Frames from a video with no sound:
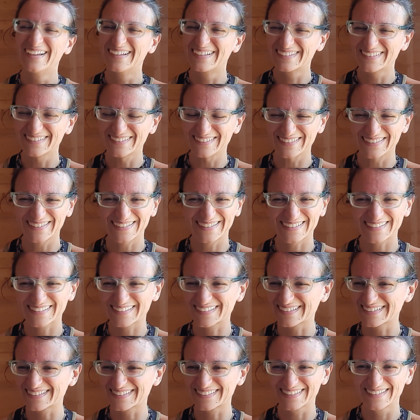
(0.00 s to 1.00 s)

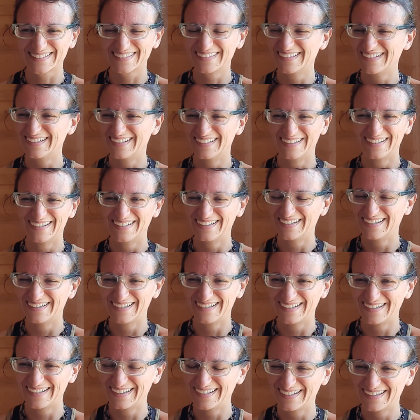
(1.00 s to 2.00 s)
Whereas
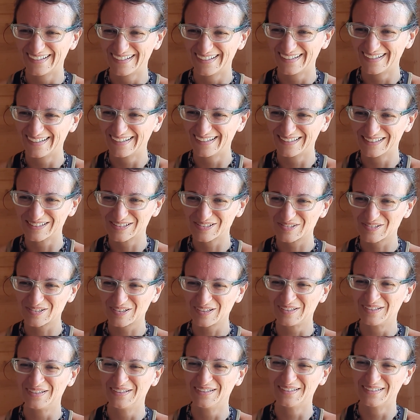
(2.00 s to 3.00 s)
everybody in
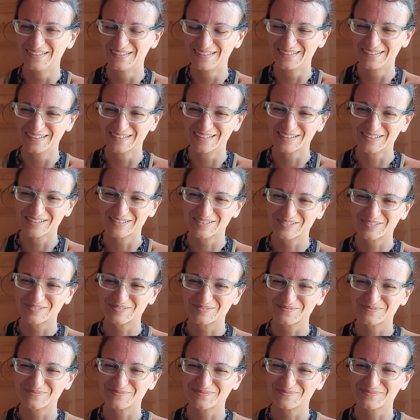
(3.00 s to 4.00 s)
the shop turned
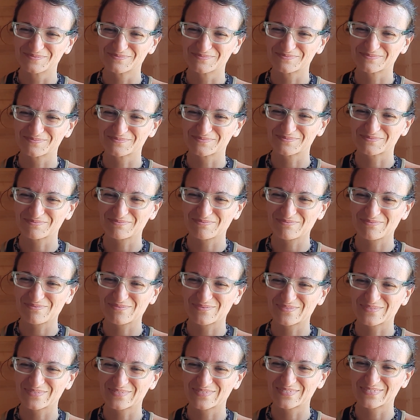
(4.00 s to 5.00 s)
around and stared
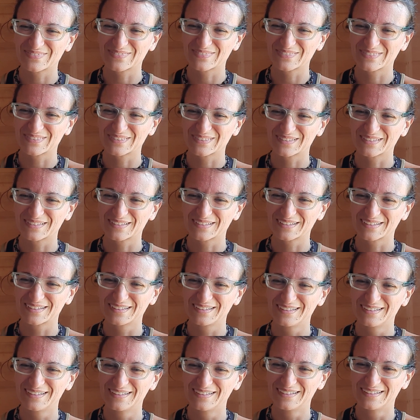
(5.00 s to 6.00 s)
not at my daughter,
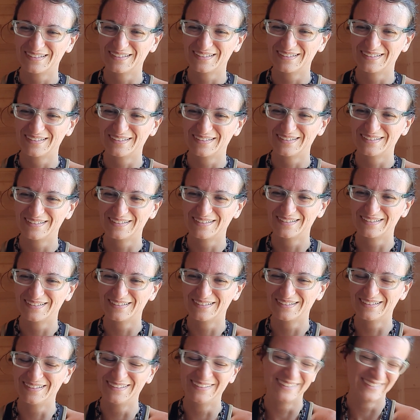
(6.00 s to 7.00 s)
but at me
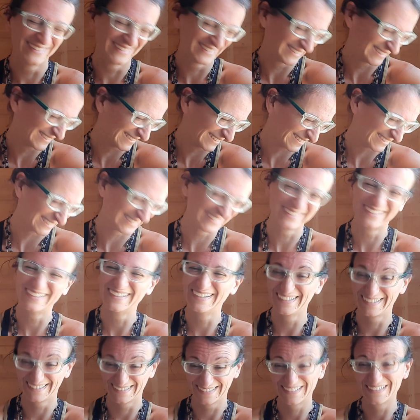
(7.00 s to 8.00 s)
as the bad
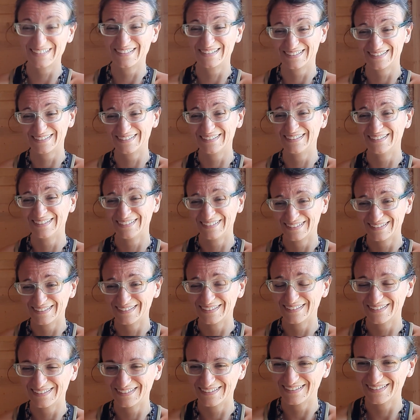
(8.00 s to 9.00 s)
parent who taught her
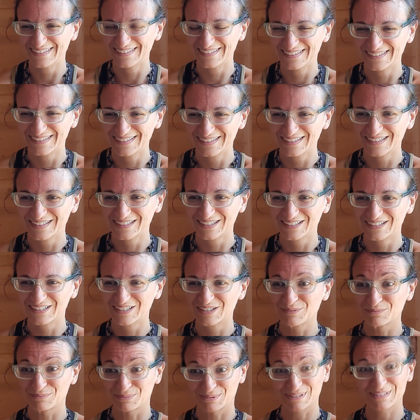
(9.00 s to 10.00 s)
this terrible word.
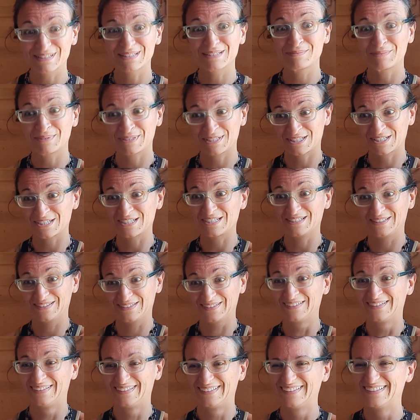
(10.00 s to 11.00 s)
Pois
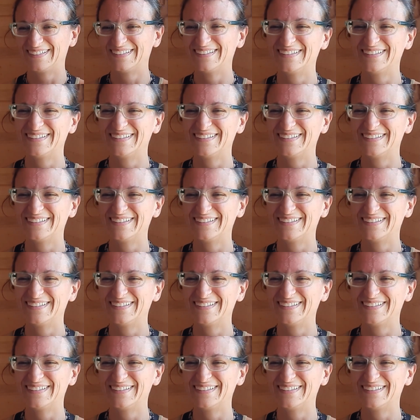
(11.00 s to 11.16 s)
imagine.